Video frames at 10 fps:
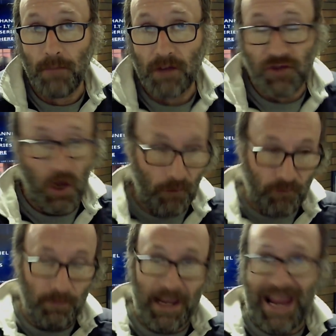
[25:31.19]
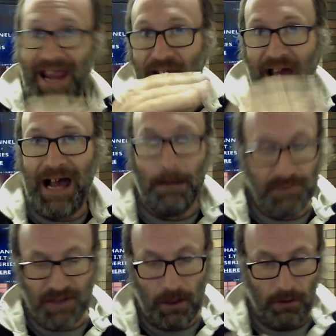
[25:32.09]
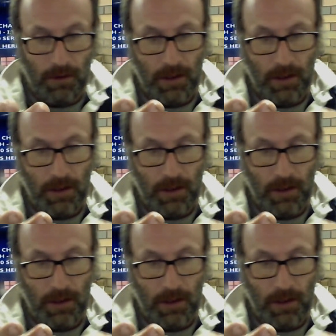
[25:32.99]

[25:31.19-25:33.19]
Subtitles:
So from the head up, so